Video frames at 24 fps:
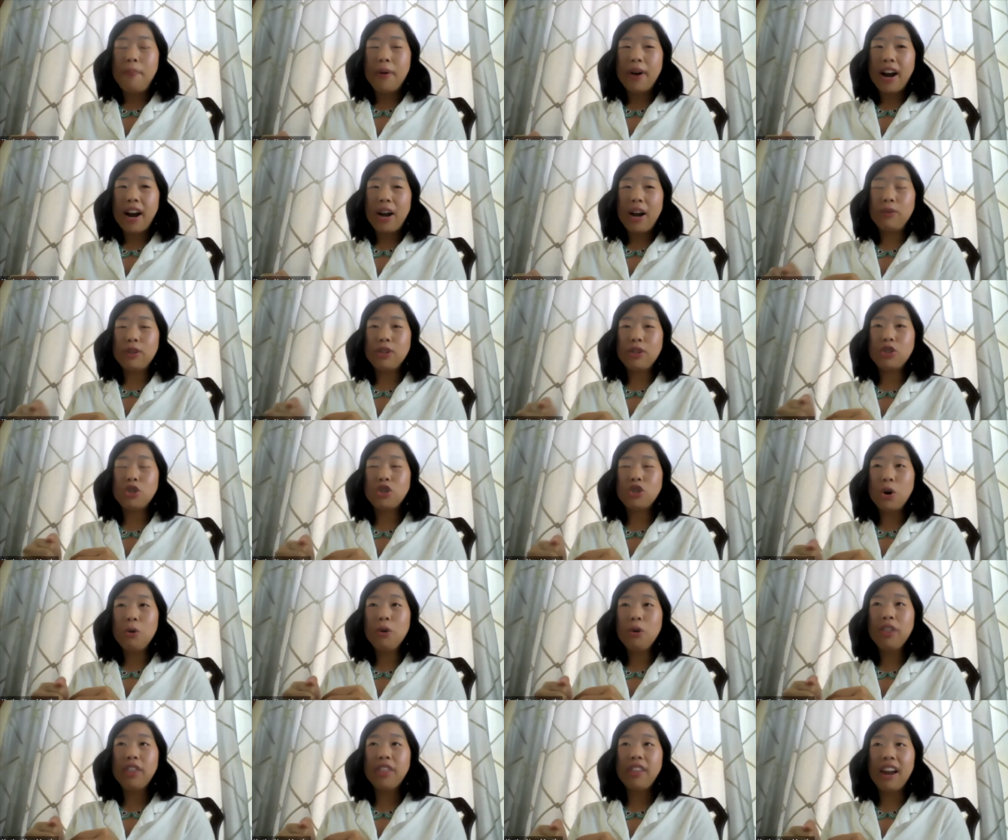But I was
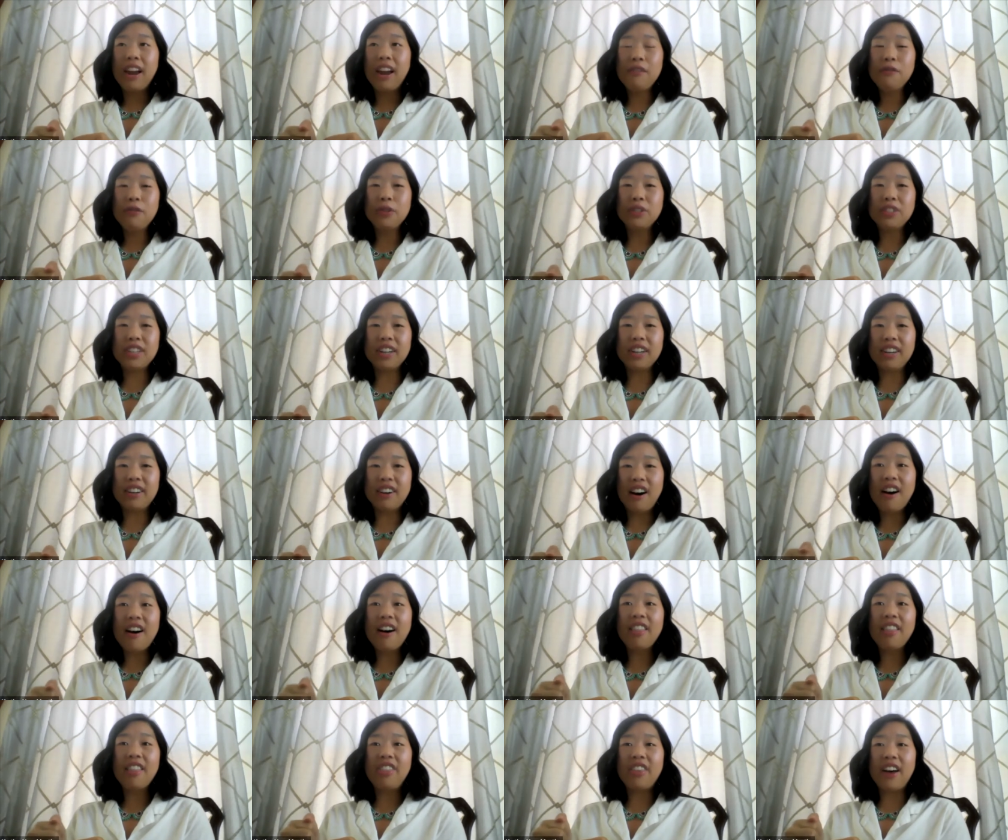so thankful to
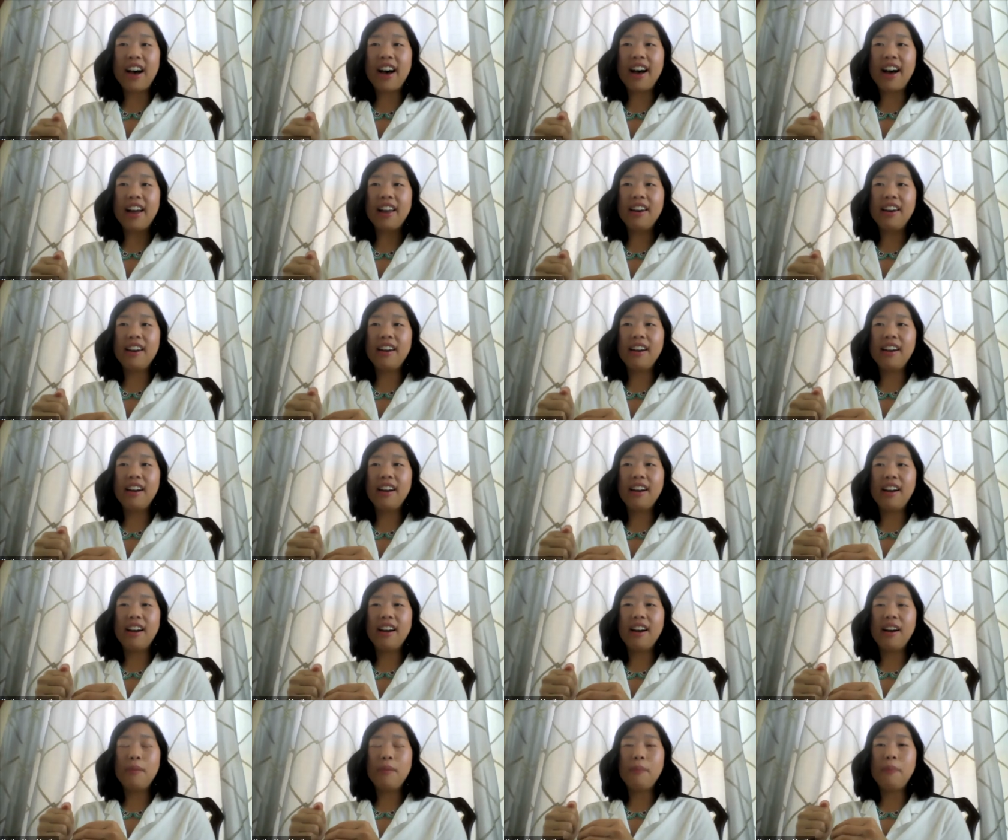God that
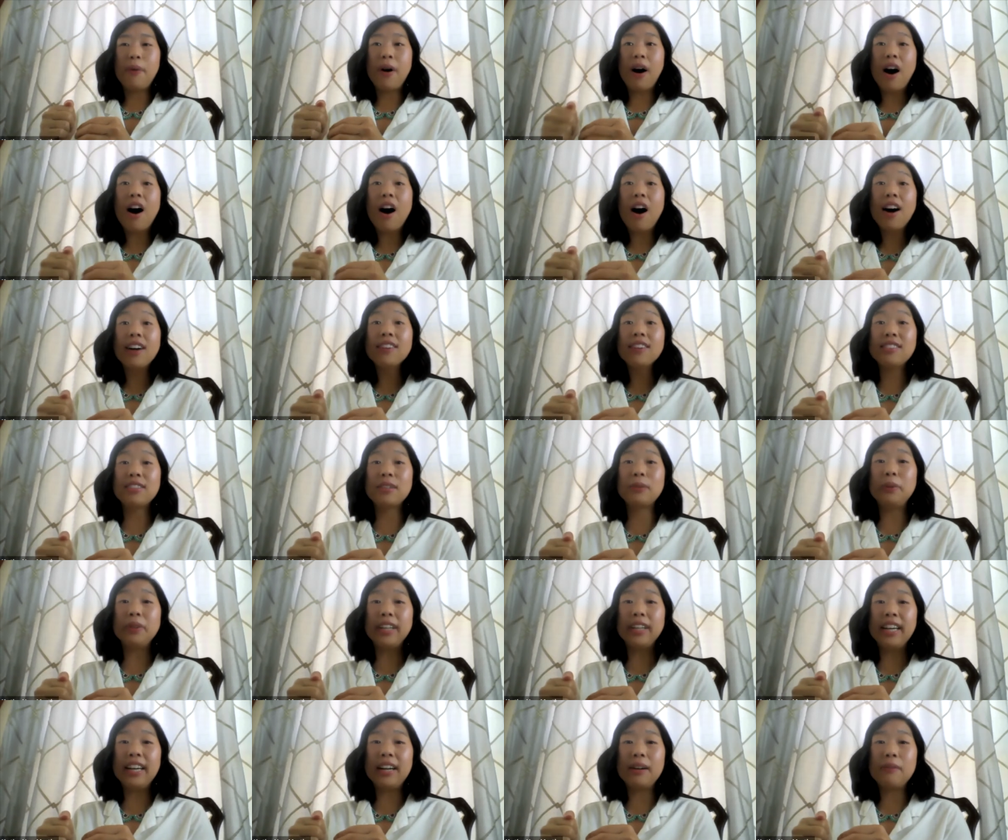
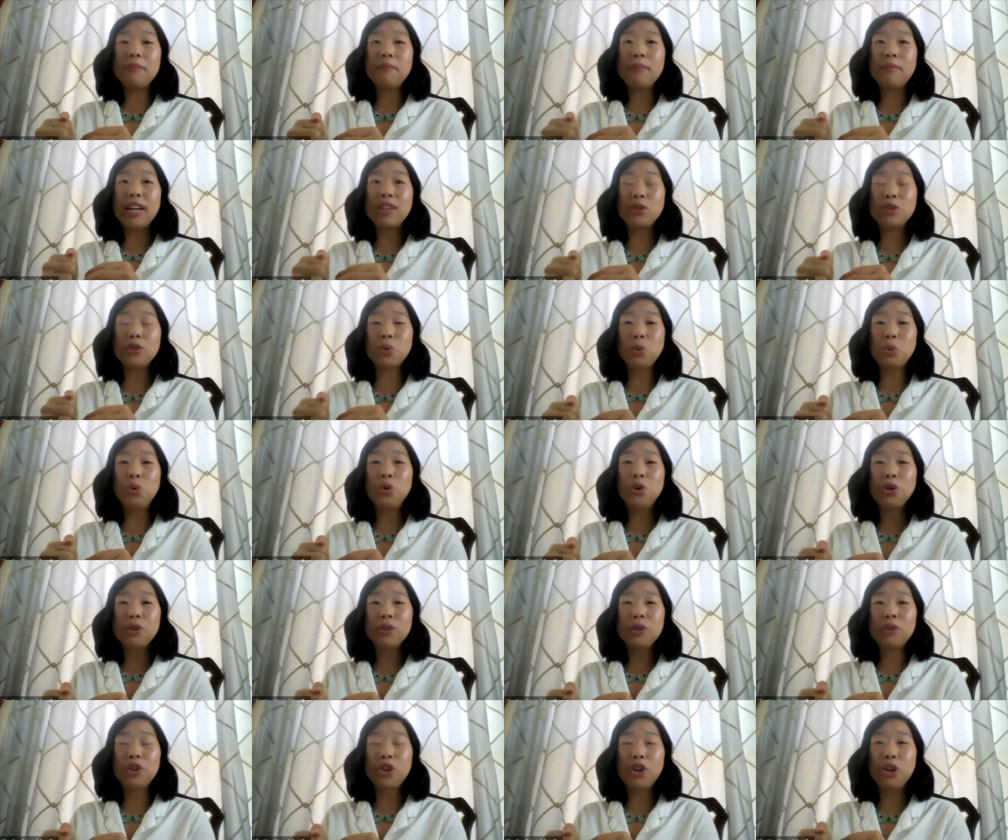possibly my
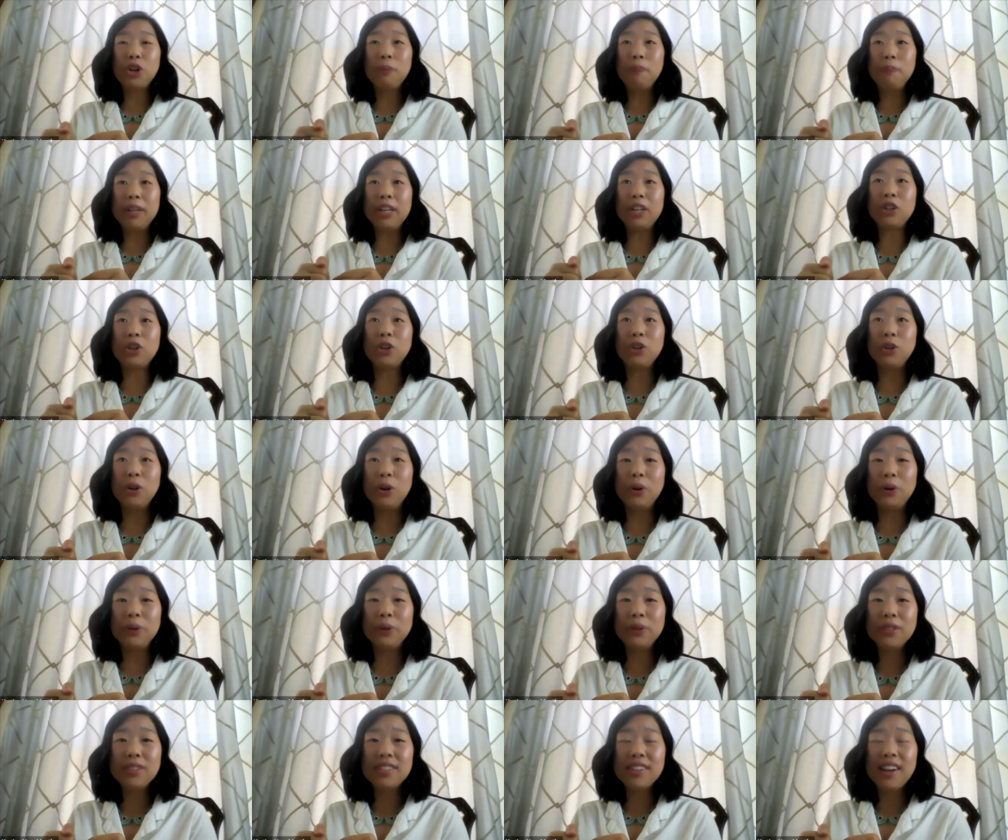school could be
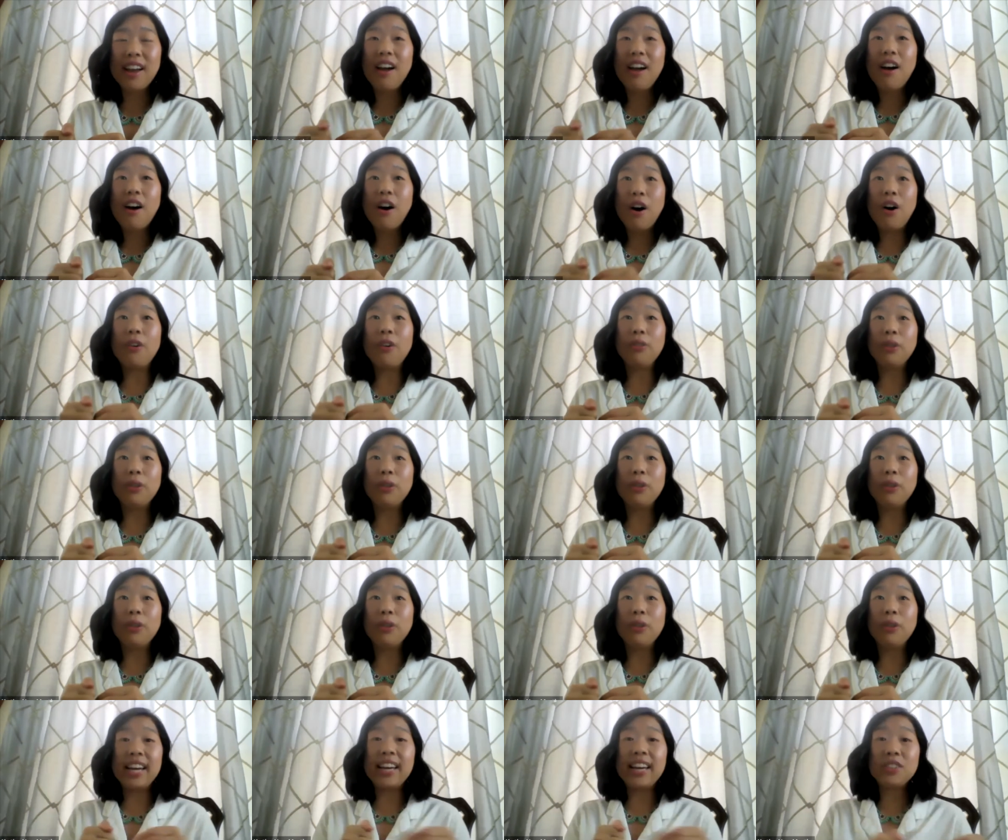closed on
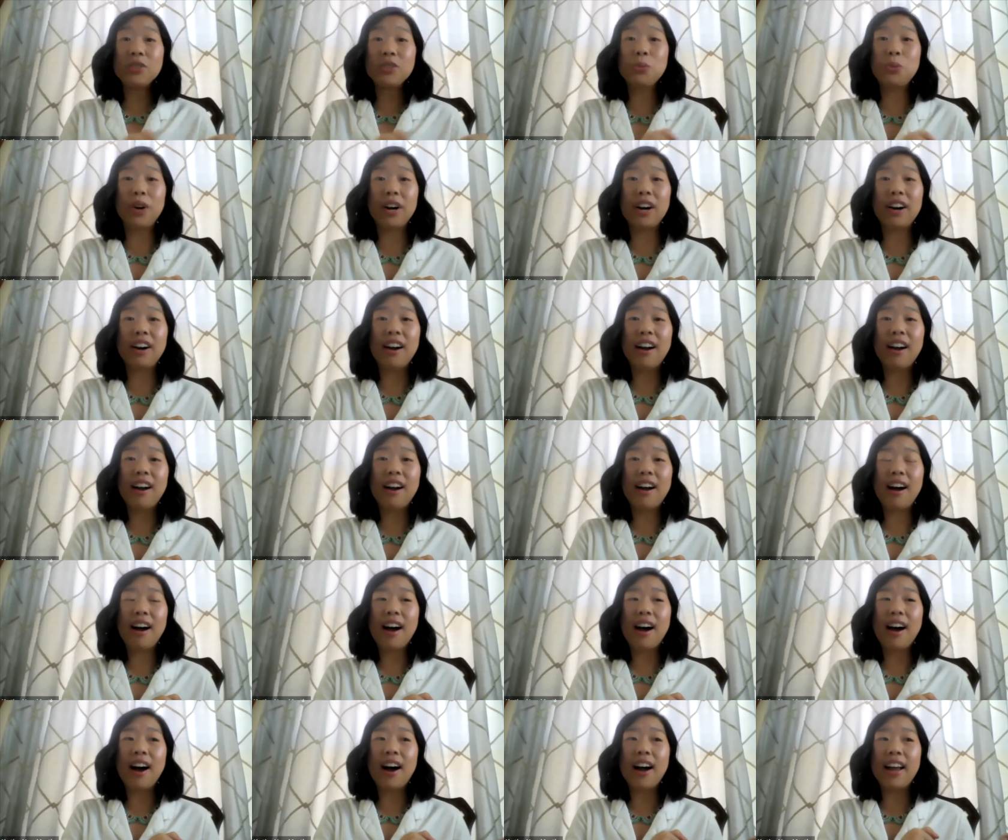those days where
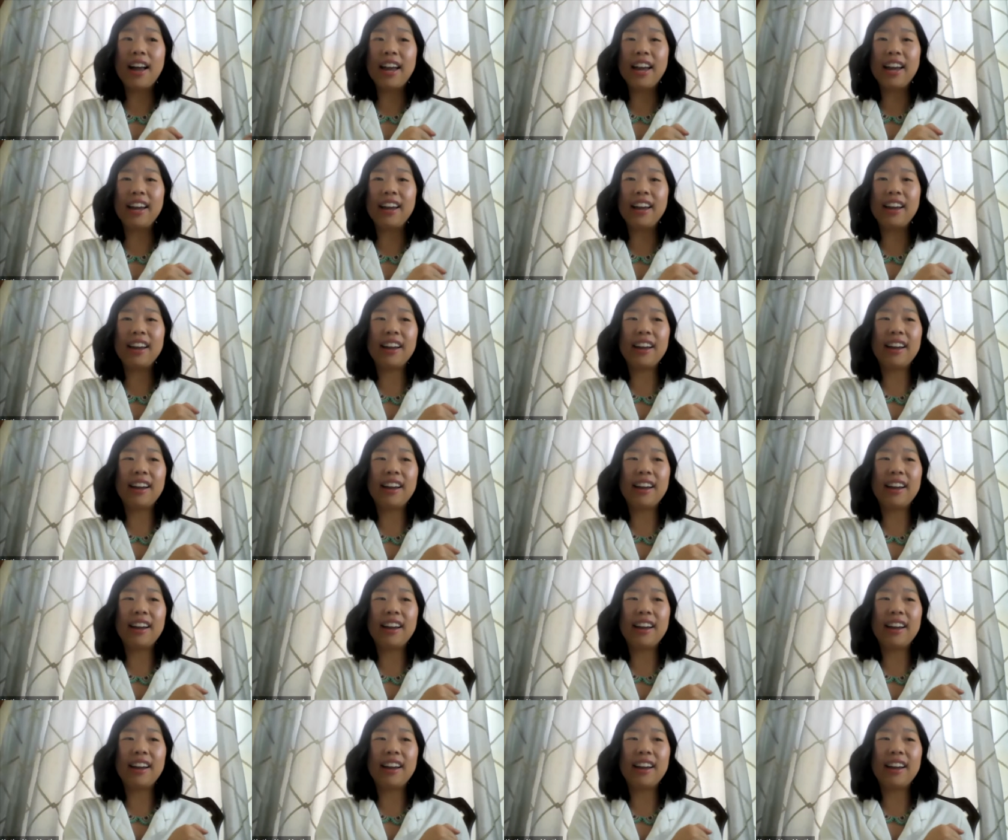I